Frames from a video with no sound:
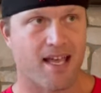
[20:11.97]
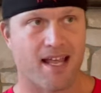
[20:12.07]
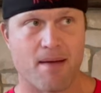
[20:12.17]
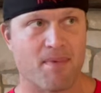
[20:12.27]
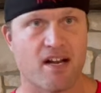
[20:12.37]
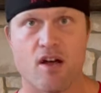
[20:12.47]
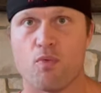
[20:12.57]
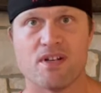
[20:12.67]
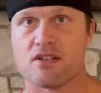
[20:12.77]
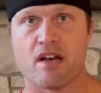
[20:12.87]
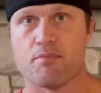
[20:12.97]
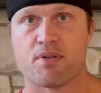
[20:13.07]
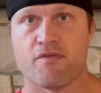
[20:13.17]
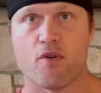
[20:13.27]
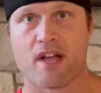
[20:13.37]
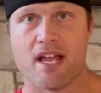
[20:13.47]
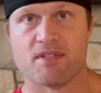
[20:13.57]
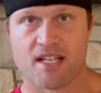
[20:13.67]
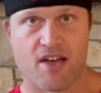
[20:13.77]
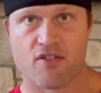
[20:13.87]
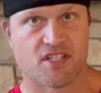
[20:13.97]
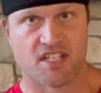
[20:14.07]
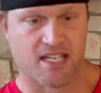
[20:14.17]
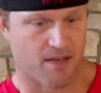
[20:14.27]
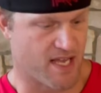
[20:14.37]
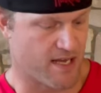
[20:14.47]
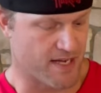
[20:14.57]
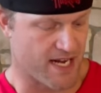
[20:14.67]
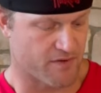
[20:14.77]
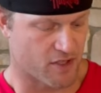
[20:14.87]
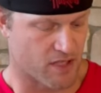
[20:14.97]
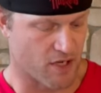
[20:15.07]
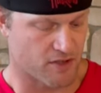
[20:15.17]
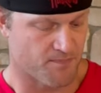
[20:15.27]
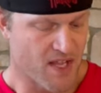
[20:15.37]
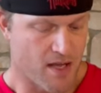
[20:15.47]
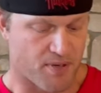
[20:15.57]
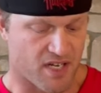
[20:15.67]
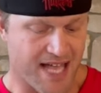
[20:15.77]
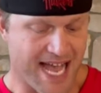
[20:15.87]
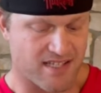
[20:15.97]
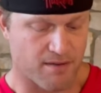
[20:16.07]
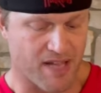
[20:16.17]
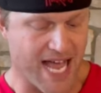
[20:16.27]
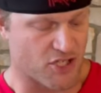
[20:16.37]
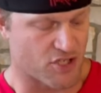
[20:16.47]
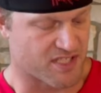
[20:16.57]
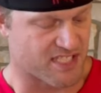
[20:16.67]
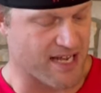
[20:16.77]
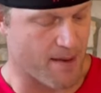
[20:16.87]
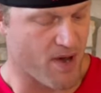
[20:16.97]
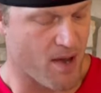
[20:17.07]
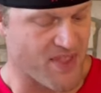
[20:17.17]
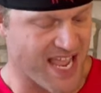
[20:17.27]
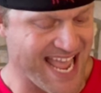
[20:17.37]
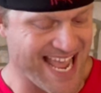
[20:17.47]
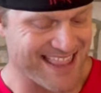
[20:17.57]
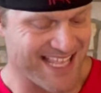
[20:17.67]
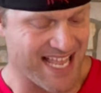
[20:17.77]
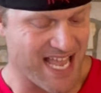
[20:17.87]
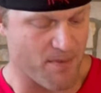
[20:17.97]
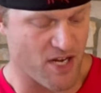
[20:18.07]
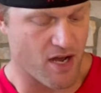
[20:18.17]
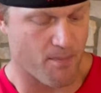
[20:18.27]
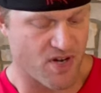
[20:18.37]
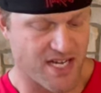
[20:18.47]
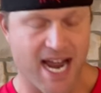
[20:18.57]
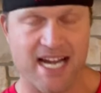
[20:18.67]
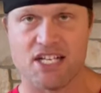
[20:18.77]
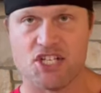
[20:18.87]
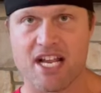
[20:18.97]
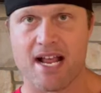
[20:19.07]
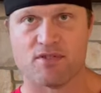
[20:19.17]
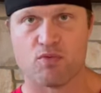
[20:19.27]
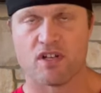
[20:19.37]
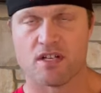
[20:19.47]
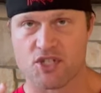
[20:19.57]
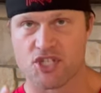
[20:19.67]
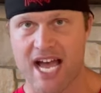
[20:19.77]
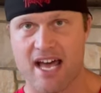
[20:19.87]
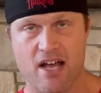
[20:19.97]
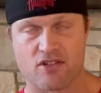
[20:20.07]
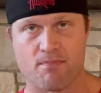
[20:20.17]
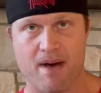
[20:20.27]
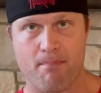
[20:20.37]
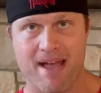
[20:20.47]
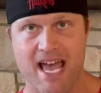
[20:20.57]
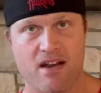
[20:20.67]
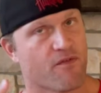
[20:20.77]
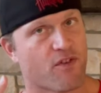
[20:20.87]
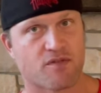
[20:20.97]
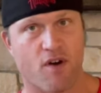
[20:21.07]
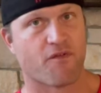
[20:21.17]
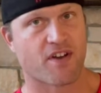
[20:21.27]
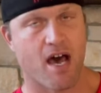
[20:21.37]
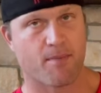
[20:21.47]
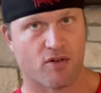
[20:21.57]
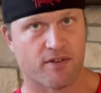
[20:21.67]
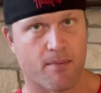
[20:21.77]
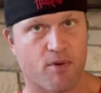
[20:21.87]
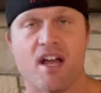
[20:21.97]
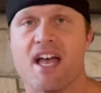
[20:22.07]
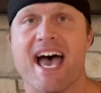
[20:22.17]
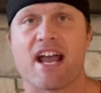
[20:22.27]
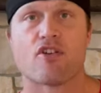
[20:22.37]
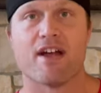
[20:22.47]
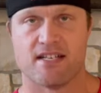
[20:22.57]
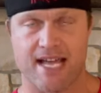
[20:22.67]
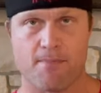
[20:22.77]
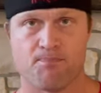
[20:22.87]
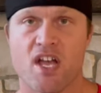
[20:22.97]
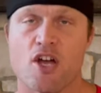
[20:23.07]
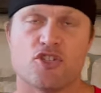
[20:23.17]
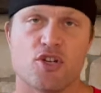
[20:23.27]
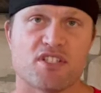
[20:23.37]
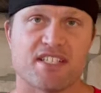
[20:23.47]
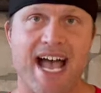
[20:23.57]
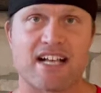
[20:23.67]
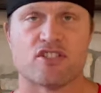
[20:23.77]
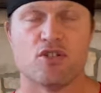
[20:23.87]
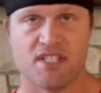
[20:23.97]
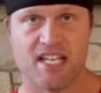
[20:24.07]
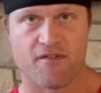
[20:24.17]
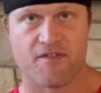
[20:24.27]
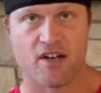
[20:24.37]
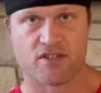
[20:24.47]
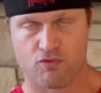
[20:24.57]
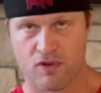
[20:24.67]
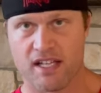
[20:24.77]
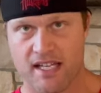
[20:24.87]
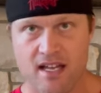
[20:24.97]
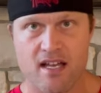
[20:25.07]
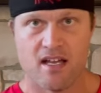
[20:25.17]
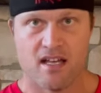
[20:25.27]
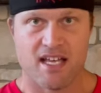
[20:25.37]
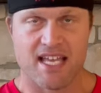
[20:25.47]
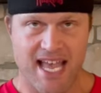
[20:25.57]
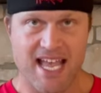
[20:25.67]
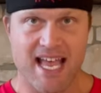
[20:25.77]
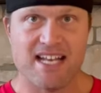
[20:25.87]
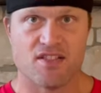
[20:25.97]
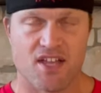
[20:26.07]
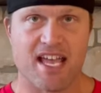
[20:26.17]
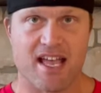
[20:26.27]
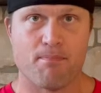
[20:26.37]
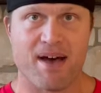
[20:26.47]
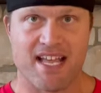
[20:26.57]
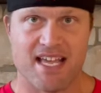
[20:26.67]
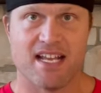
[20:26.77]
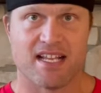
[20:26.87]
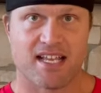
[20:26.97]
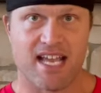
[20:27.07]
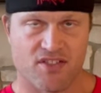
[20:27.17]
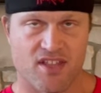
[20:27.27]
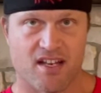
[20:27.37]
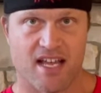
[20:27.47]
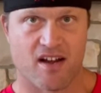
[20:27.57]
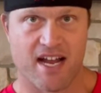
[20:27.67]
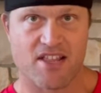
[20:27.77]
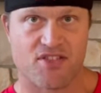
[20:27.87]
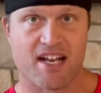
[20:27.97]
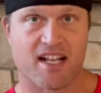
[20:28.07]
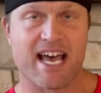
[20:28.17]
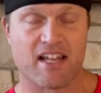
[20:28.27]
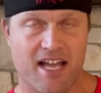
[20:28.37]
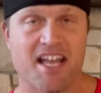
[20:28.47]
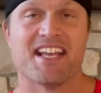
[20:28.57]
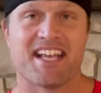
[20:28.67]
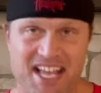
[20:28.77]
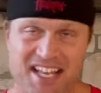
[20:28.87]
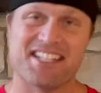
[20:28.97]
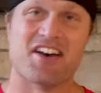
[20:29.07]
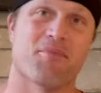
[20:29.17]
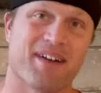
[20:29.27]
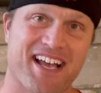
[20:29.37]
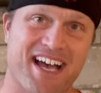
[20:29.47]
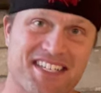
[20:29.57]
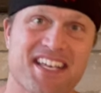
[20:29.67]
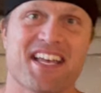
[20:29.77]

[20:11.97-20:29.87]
And I made a note, we still haven't put a full game together as a team yet, not even close. But alas, the Blackshirts step up. They end the game, and number 90, James Williams, shout out to my man. First of all, phenomenal number, had a great day. Two sacks, two TFLs, and really, he ended the game by hitting Ethan Kelly McManus.